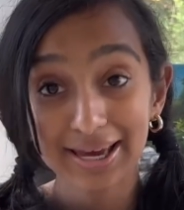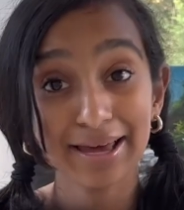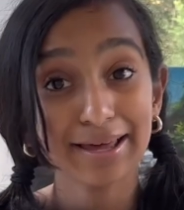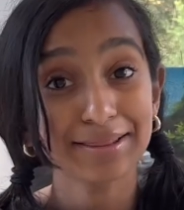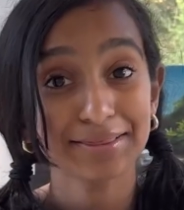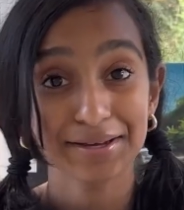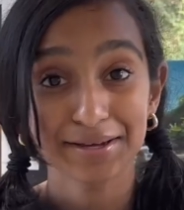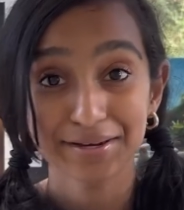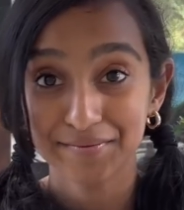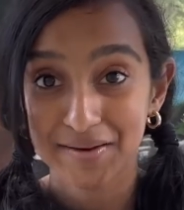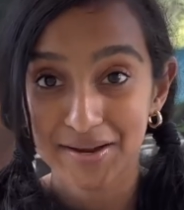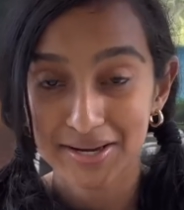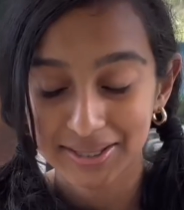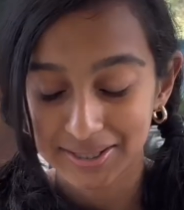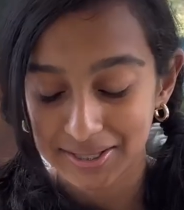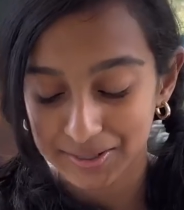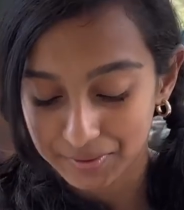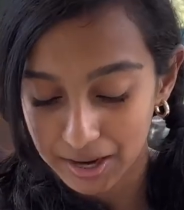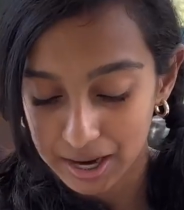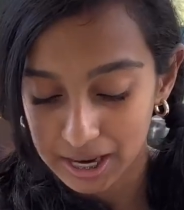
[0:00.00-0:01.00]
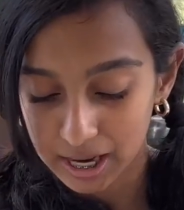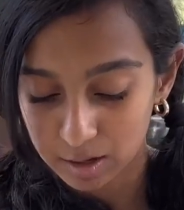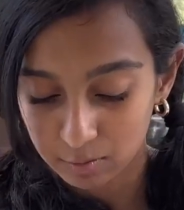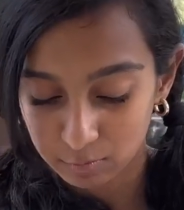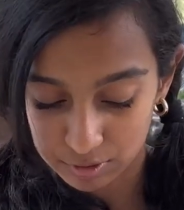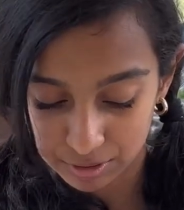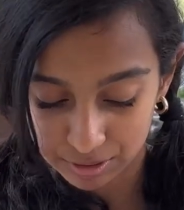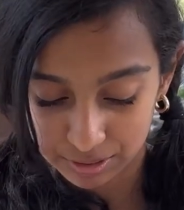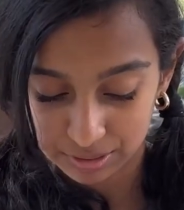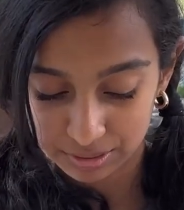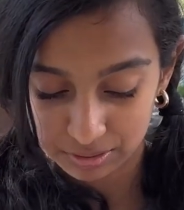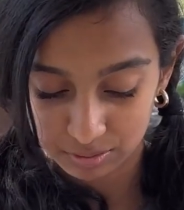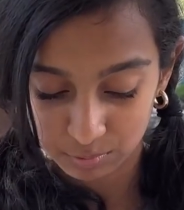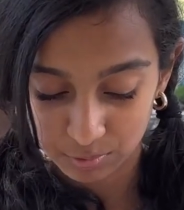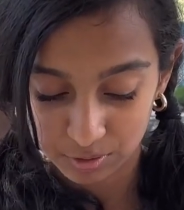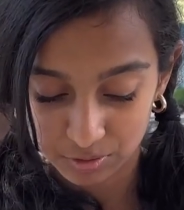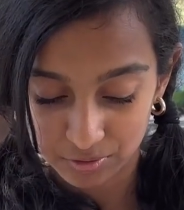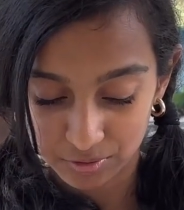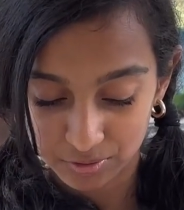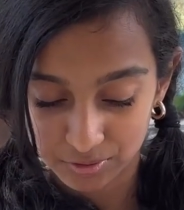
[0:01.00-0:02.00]
can't think of anything right now
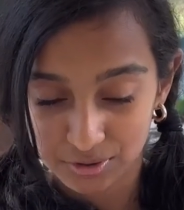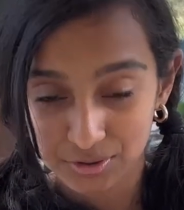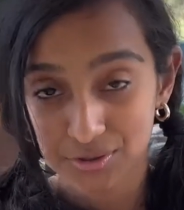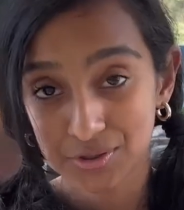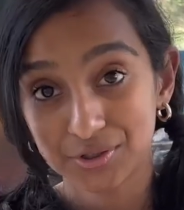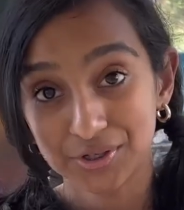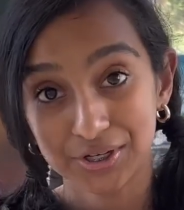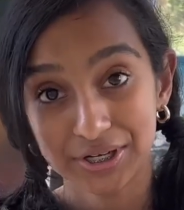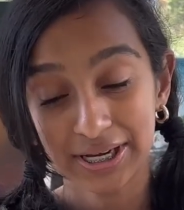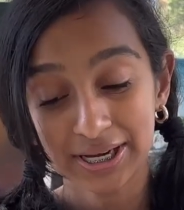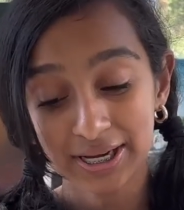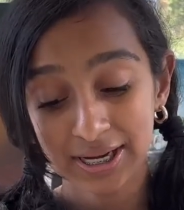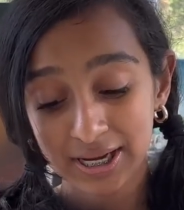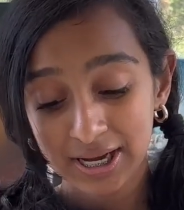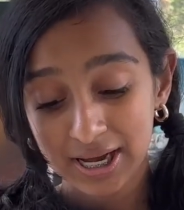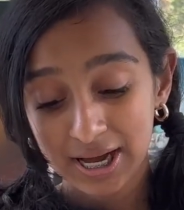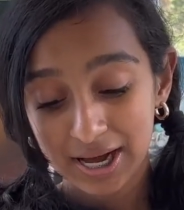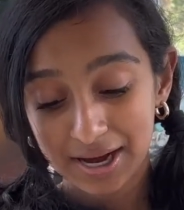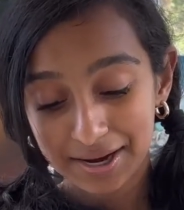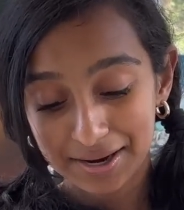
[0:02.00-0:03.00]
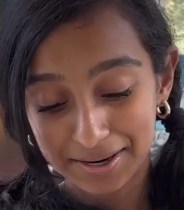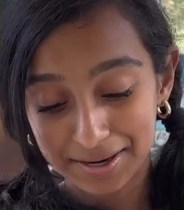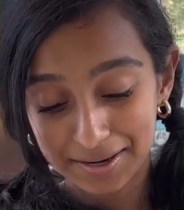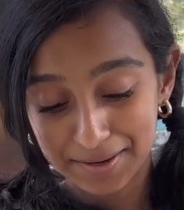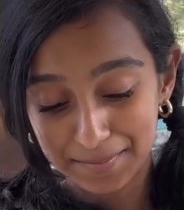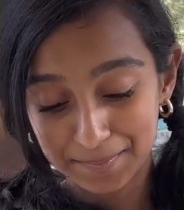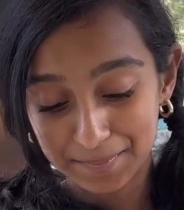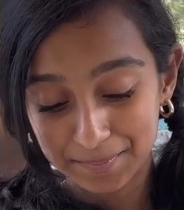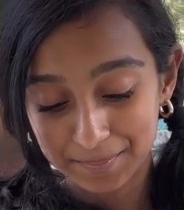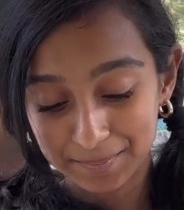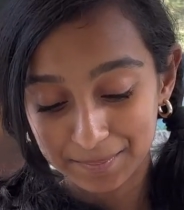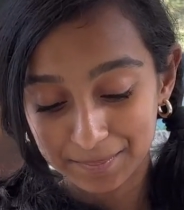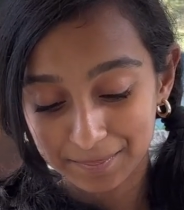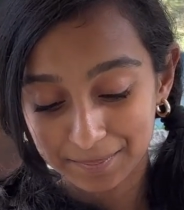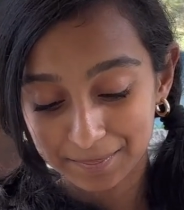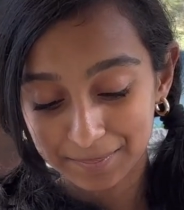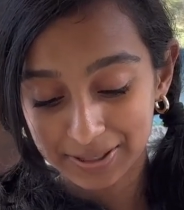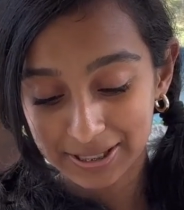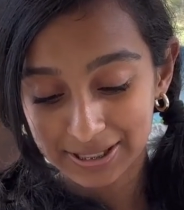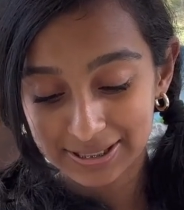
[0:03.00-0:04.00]
with those 3.
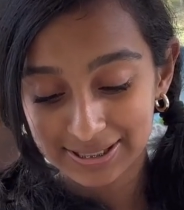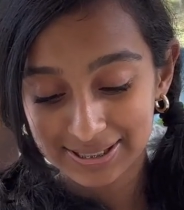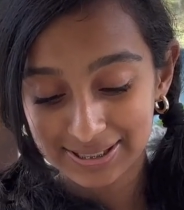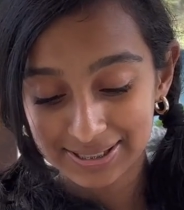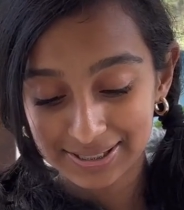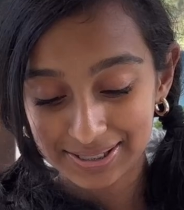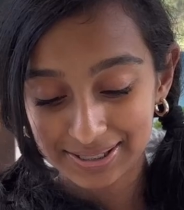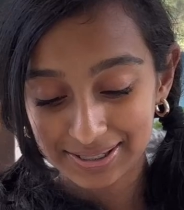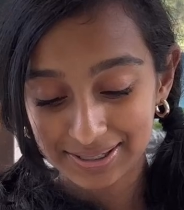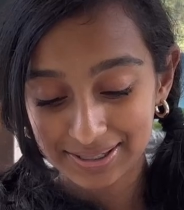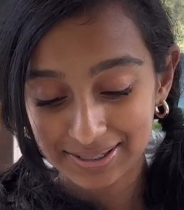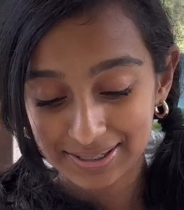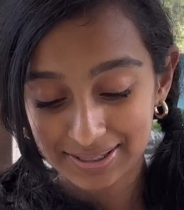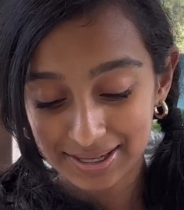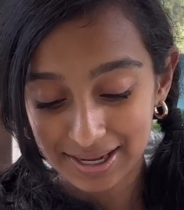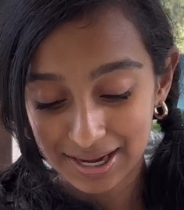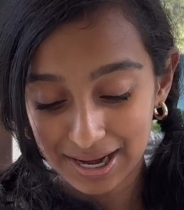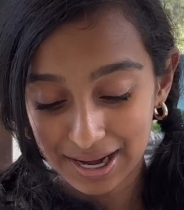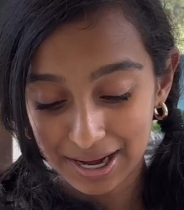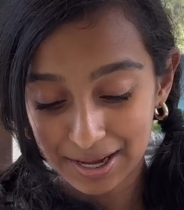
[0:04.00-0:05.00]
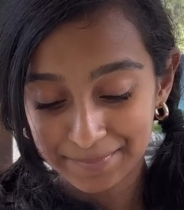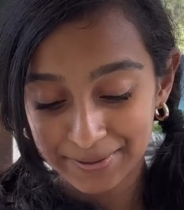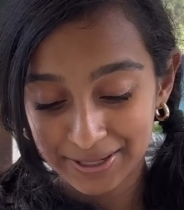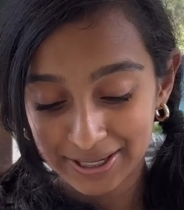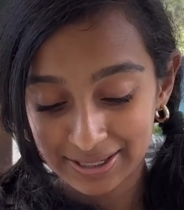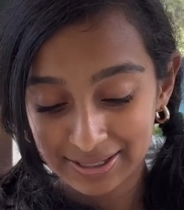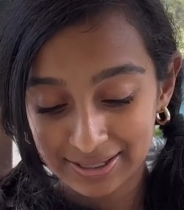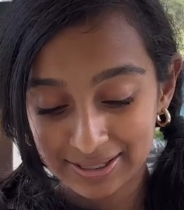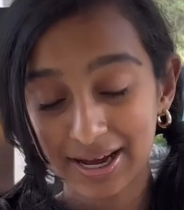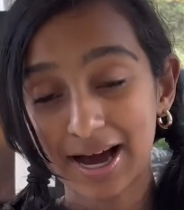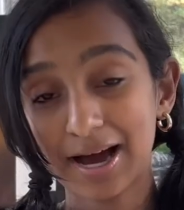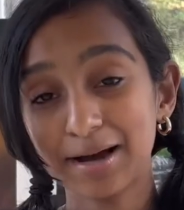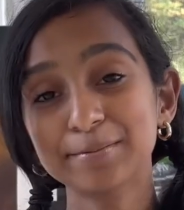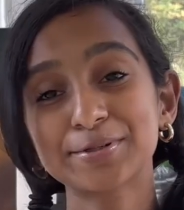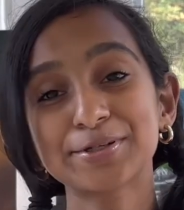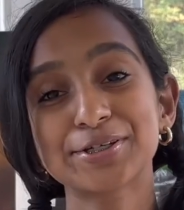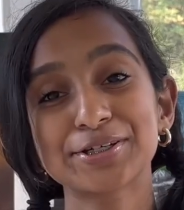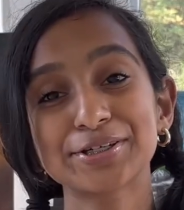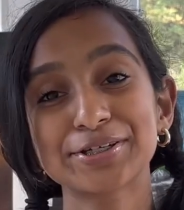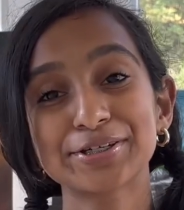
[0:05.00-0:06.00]
But I mean, I'm
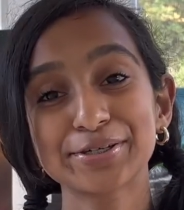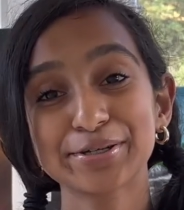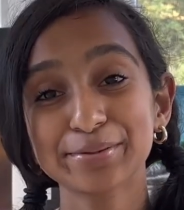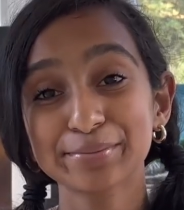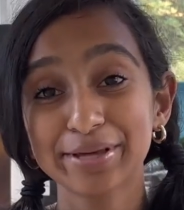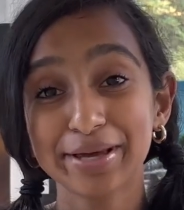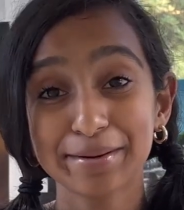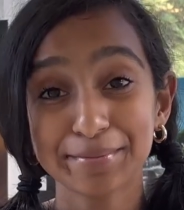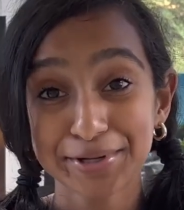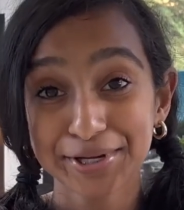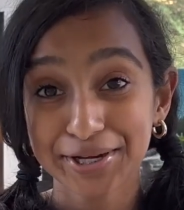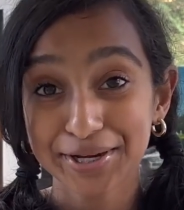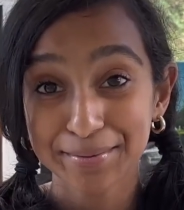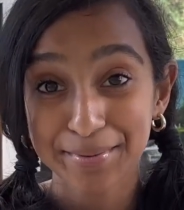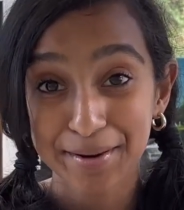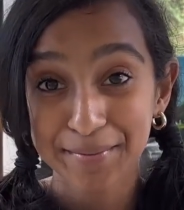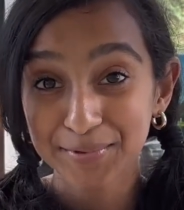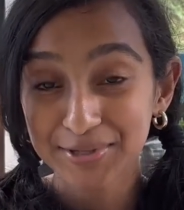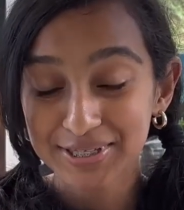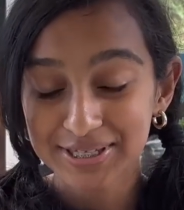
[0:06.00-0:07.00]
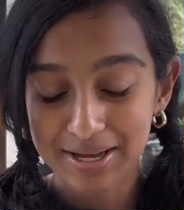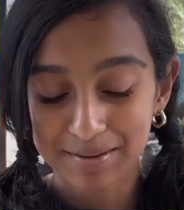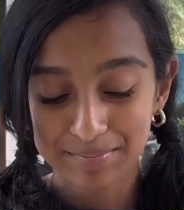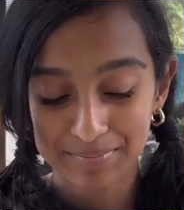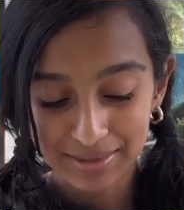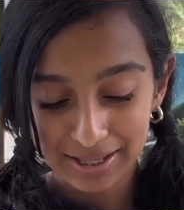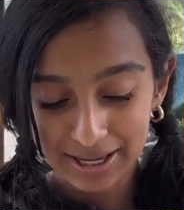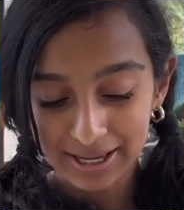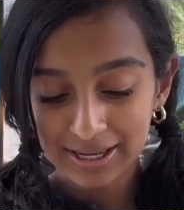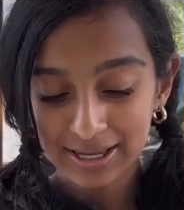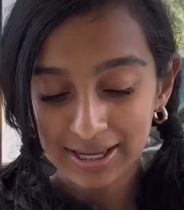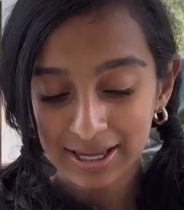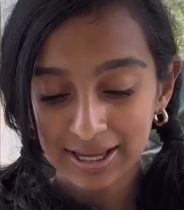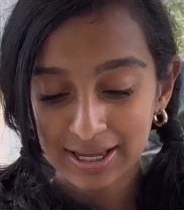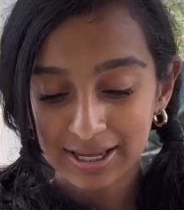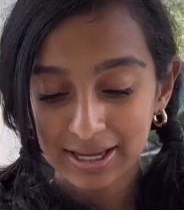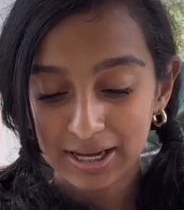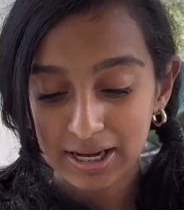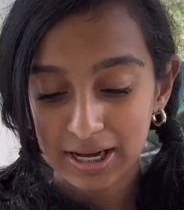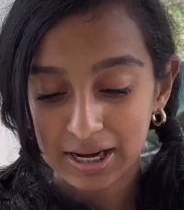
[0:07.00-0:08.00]
sure she'll be able to come up with something.
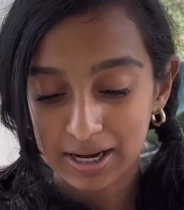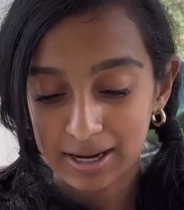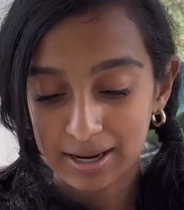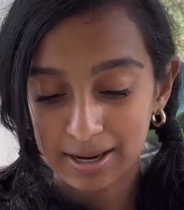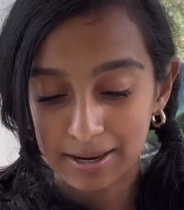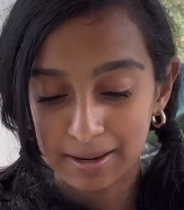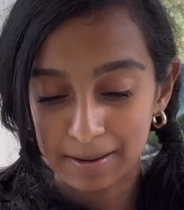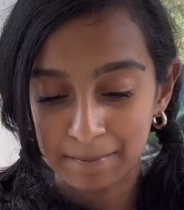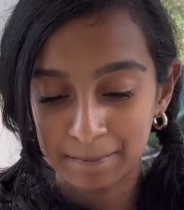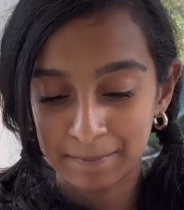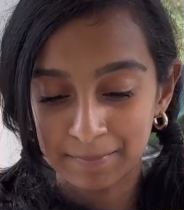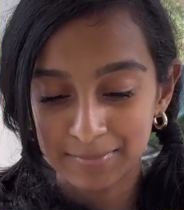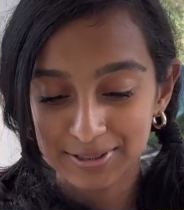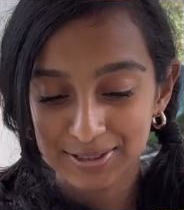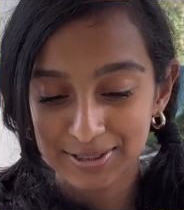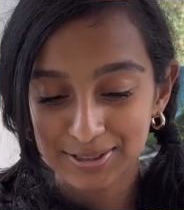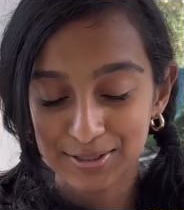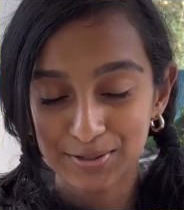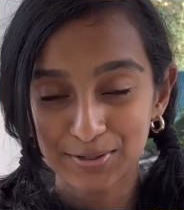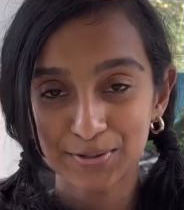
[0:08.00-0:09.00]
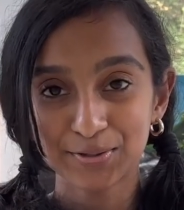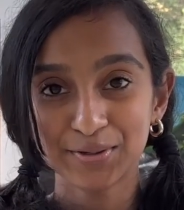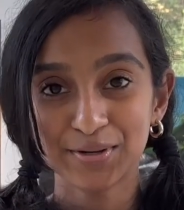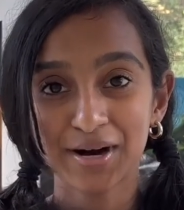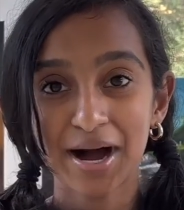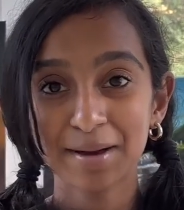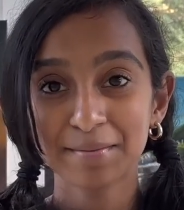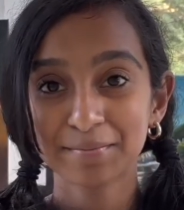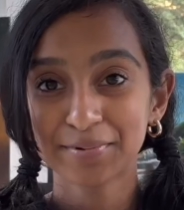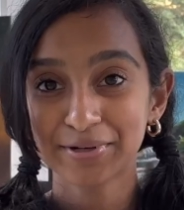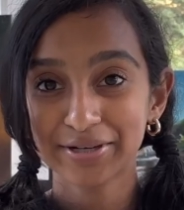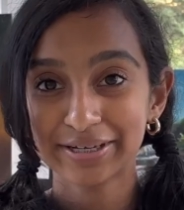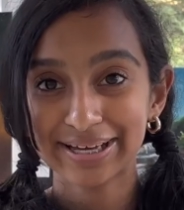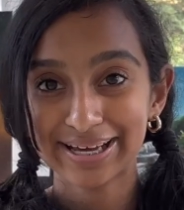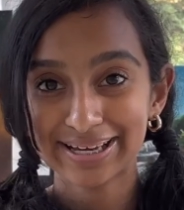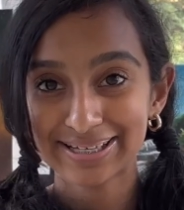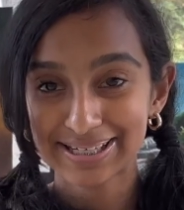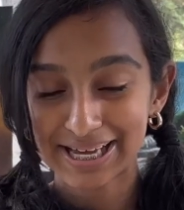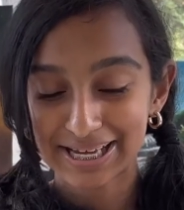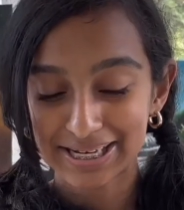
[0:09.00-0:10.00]
So I'm pretty
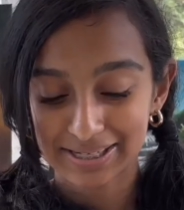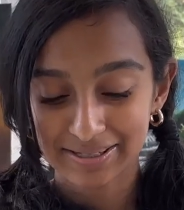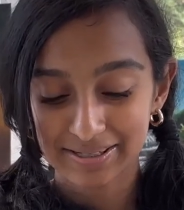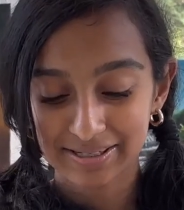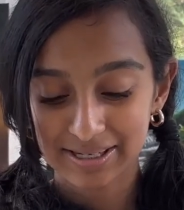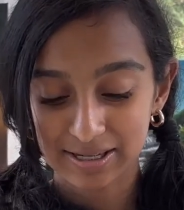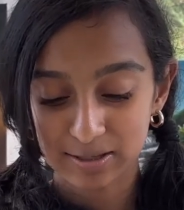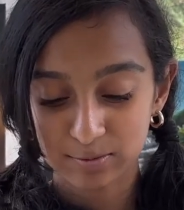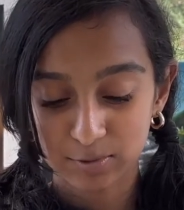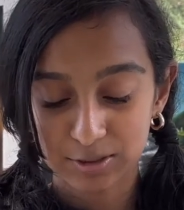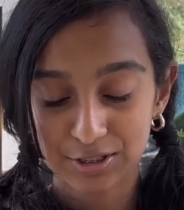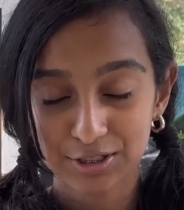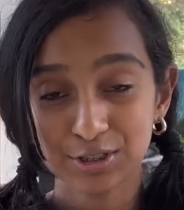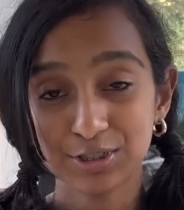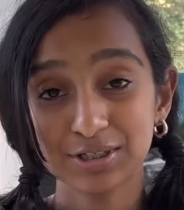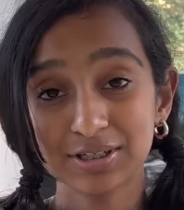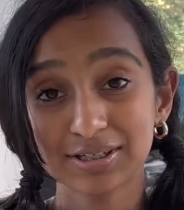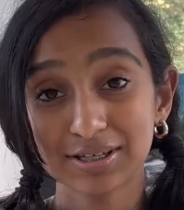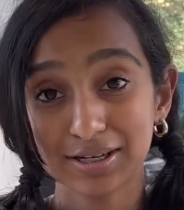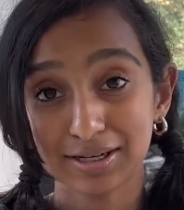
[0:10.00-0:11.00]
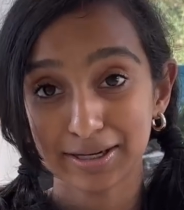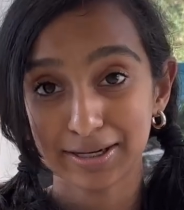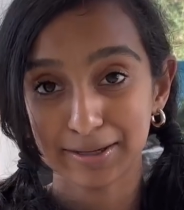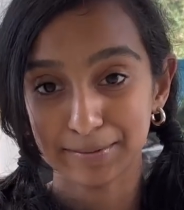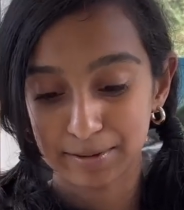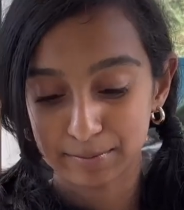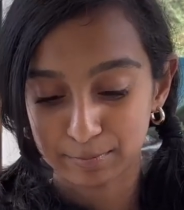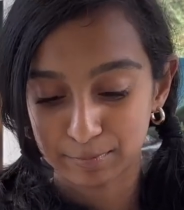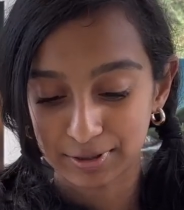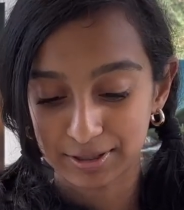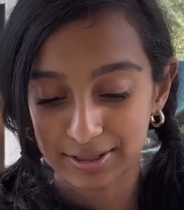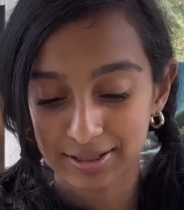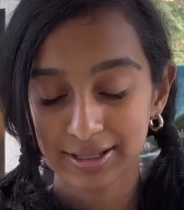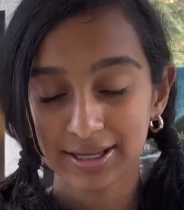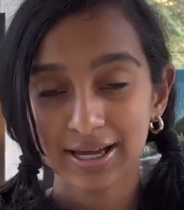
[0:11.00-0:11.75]
excited to see what she's gonna come up with.